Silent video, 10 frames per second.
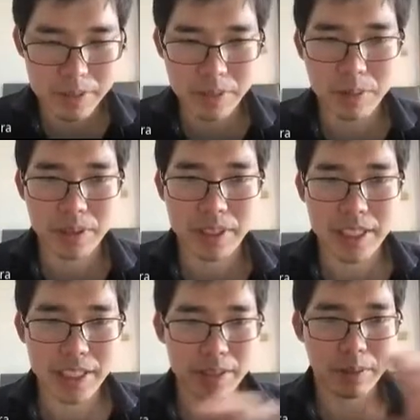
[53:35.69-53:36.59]
So
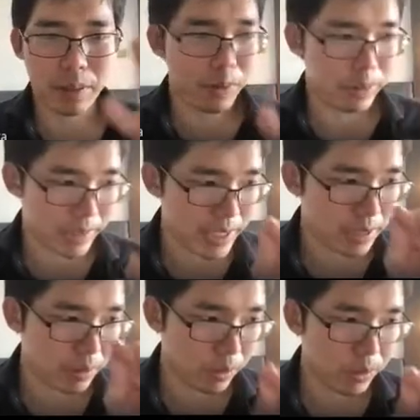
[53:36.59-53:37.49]

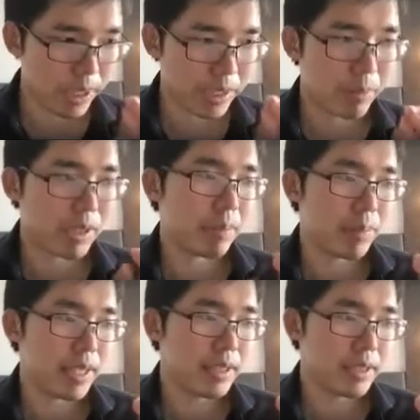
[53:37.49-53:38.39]
this low rank
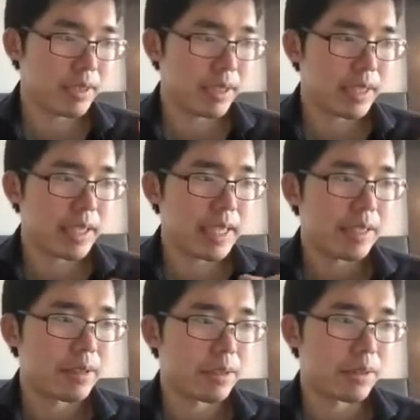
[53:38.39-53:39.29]
MDPs
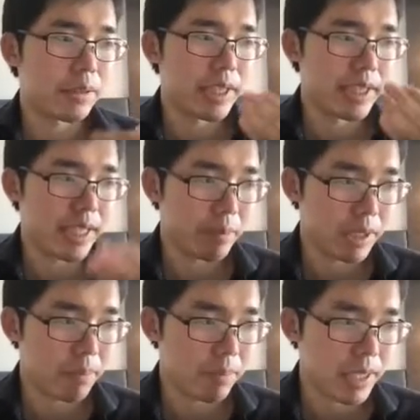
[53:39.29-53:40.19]
include linear
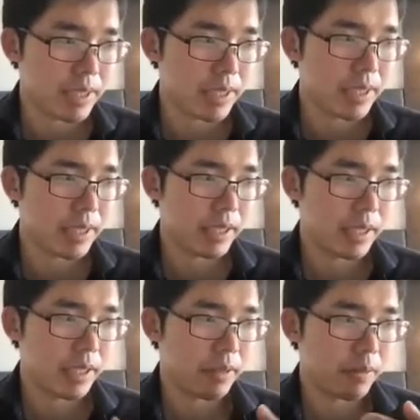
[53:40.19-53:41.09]
MDPs
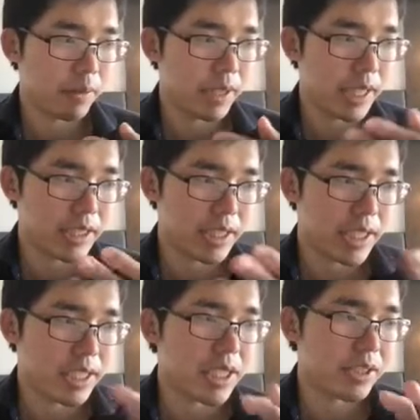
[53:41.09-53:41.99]
for
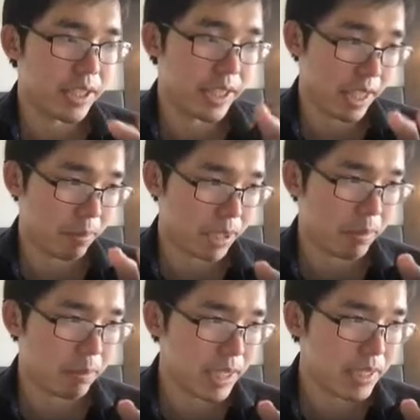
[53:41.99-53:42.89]
Chi-Jin's linear
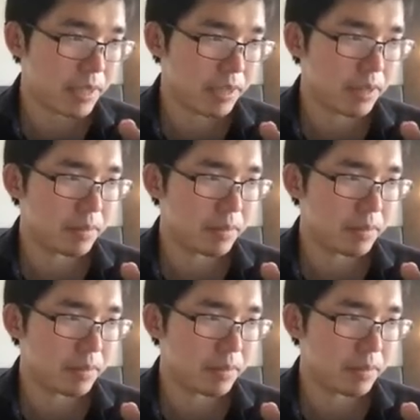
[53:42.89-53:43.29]
MDPs.